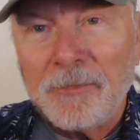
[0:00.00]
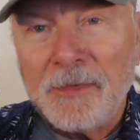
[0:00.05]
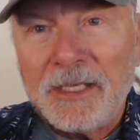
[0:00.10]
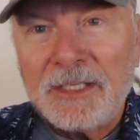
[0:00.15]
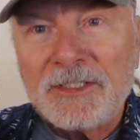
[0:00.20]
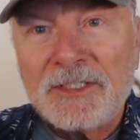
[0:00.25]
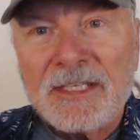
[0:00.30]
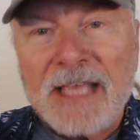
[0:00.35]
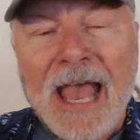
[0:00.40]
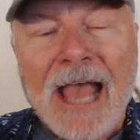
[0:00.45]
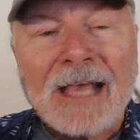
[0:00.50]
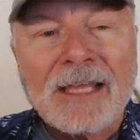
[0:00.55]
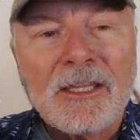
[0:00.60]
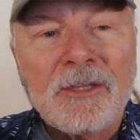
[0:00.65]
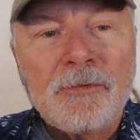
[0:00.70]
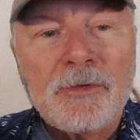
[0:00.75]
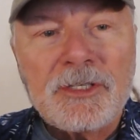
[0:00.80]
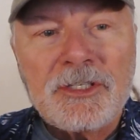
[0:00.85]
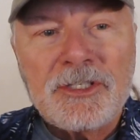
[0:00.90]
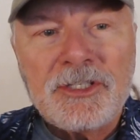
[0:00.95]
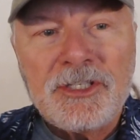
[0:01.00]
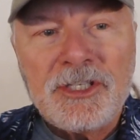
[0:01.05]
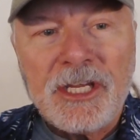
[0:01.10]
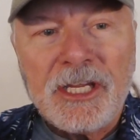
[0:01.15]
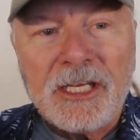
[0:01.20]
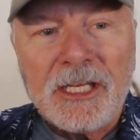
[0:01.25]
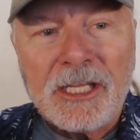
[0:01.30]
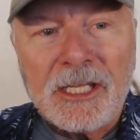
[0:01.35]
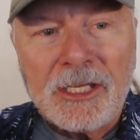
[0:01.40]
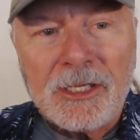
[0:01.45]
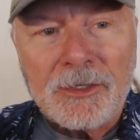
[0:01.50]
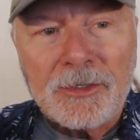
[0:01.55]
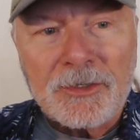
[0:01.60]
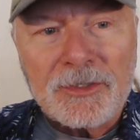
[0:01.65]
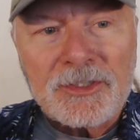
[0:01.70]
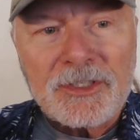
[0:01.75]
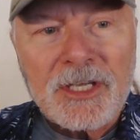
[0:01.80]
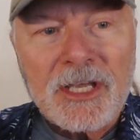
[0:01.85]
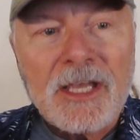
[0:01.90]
me exactly which G to use.